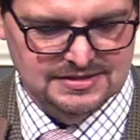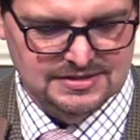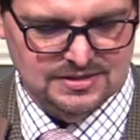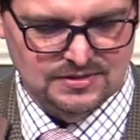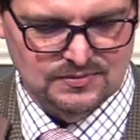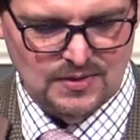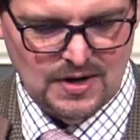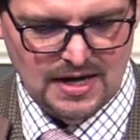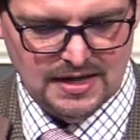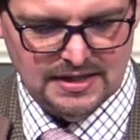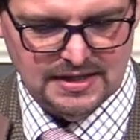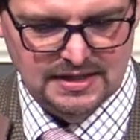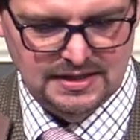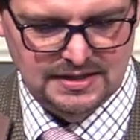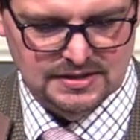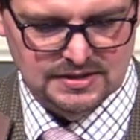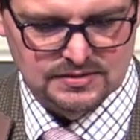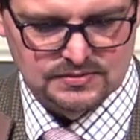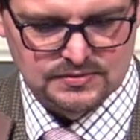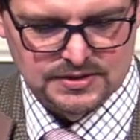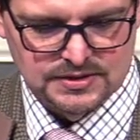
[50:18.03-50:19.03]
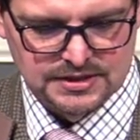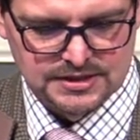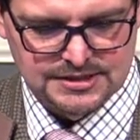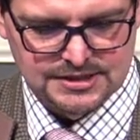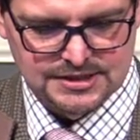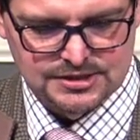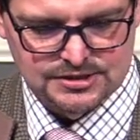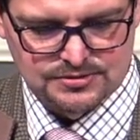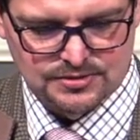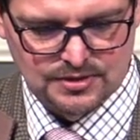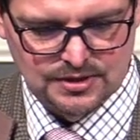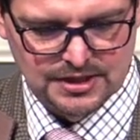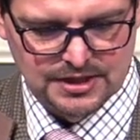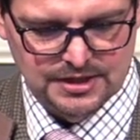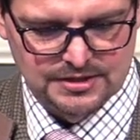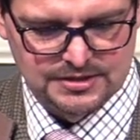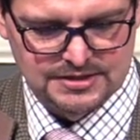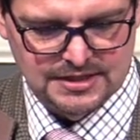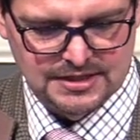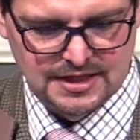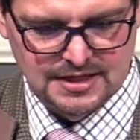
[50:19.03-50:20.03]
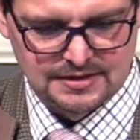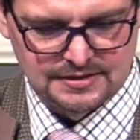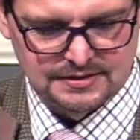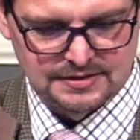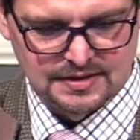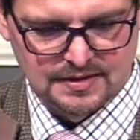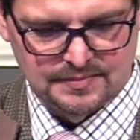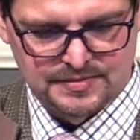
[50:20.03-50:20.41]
So walking in the word is controlling your tongue.